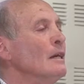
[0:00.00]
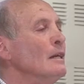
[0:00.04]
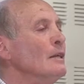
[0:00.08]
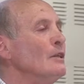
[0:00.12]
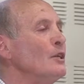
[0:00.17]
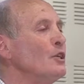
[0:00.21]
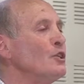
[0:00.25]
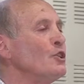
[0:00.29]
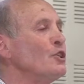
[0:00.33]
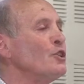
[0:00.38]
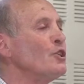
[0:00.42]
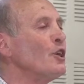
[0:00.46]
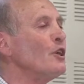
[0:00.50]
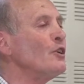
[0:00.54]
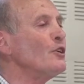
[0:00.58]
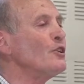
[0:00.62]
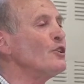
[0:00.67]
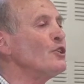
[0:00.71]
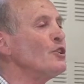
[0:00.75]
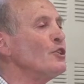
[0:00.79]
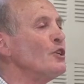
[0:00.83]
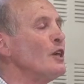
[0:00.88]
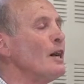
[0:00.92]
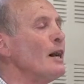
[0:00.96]
In a
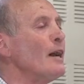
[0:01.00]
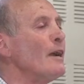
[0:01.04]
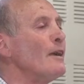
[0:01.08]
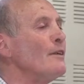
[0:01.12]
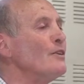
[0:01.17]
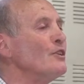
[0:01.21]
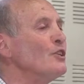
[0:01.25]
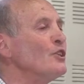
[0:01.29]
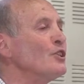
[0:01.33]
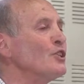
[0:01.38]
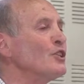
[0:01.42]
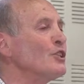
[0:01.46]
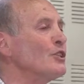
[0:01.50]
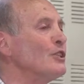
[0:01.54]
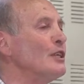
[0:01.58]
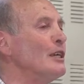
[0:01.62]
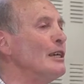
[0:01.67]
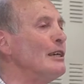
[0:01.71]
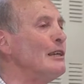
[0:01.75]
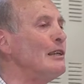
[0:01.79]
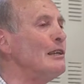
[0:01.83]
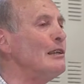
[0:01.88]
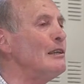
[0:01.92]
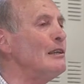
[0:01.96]
churchyard
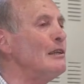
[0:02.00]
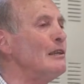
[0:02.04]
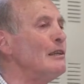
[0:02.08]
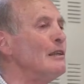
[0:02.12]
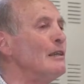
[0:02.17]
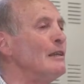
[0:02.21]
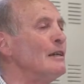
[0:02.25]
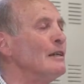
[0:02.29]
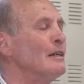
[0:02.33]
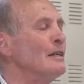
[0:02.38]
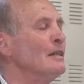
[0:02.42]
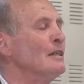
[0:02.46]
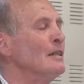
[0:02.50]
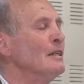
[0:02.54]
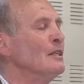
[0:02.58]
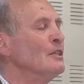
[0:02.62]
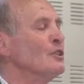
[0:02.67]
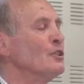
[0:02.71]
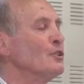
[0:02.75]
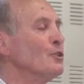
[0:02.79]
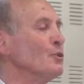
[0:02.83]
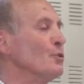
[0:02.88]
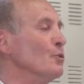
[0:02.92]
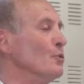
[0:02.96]
still,
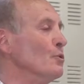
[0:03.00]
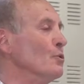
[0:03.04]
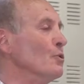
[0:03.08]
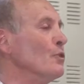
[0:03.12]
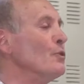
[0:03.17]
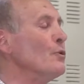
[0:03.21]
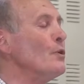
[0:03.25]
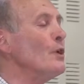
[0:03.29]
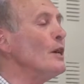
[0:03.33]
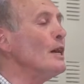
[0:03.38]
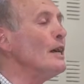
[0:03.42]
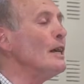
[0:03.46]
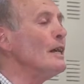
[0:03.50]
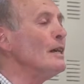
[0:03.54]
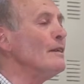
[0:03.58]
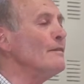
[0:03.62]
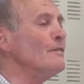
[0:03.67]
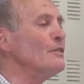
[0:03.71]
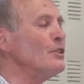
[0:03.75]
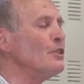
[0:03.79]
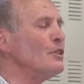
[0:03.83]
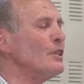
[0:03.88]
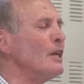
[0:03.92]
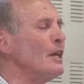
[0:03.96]
two
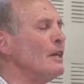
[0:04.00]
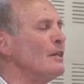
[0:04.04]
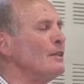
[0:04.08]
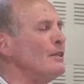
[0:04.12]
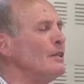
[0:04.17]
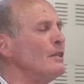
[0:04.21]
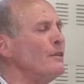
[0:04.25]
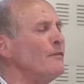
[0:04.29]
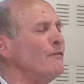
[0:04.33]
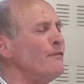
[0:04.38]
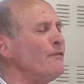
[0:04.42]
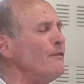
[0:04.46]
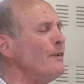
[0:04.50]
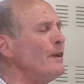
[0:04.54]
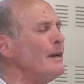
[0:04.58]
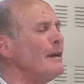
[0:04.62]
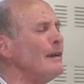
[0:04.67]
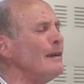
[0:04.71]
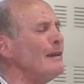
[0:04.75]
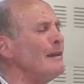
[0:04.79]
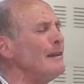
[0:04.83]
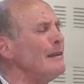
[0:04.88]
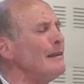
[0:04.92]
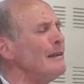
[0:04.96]
graves they did
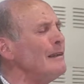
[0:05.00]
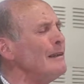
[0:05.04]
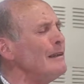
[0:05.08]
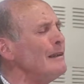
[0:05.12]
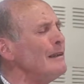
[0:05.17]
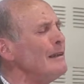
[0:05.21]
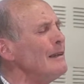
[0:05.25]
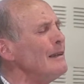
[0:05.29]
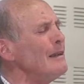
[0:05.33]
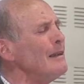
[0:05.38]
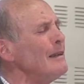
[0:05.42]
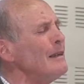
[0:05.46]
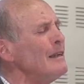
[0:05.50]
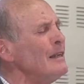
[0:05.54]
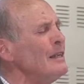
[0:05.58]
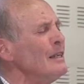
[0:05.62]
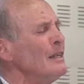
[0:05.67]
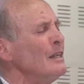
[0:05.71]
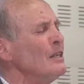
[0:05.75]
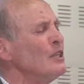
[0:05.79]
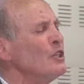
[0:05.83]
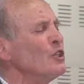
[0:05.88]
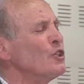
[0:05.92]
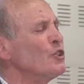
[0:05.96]
fill,
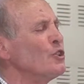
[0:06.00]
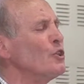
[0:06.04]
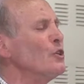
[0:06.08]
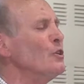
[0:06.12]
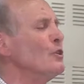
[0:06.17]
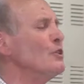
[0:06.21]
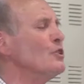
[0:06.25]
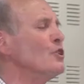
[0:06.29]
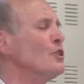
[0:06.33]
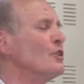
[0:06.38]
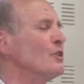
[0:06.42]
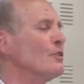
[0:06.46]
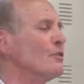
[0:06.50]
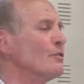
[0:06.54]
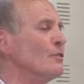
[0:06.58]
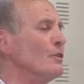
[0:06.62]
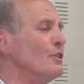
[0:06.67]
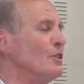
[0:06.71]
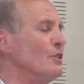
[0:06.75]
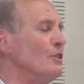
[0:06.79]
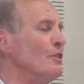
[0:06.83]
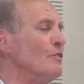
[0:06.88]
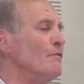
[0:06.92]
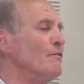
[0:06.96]
such
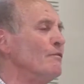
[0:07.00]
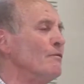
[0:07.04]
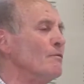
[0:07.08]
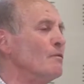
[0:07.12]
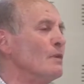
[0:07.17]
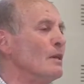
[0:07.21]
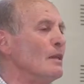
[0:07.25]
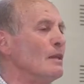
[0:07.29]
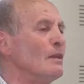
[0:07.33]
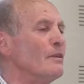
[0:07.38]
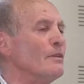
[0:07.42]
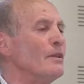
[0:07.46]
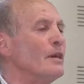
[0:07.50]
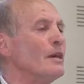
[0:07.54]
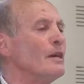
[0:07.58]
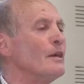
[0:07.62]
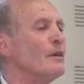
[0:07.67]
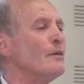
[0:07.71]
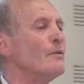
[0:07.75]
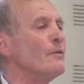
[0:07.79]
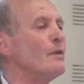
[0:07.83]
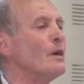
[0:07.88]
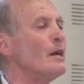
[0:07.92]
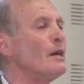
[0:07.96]
grief will
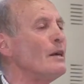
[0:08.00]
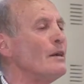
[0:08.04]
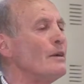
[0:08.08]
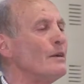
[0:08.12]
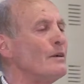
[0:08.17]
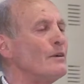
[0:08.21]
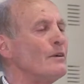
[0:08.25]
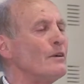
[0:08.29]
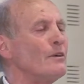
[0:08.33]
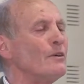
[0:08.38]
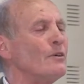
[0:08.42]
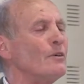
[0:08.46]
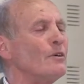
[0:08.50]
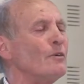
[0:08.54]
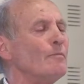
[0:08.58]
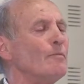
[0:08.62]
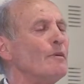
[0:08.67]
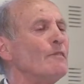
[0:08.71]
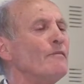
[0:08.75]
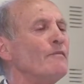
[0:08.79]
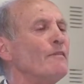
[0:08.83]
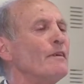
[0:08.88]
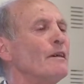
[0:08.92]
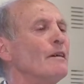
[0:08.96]
ne'er
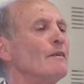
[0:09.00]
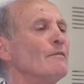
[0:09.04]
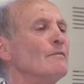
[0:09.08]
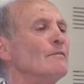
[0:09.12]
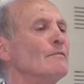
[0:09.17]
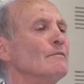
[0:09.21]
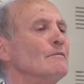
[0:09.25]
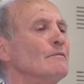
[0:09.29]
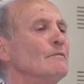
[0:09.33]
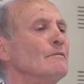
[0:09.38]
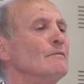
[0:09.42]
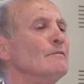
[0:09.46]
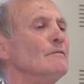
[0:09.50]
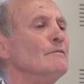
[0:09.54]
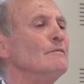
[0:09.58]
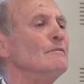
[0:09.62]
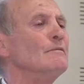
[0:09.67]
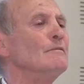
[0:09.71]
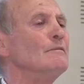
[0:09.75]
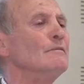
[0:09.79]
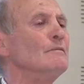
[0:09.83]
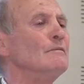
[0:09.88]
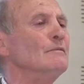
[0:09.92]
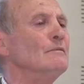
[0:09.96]
be
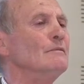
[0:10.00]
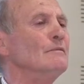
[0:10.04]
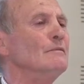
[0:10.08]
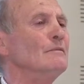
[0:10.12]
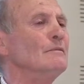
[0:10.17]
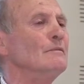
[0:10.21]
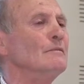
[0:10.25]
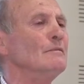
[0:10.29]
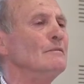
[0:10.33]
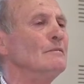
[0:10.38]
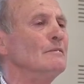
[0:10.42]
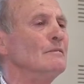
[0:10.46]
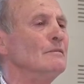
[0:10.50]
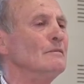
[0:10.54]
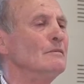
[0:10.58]
found.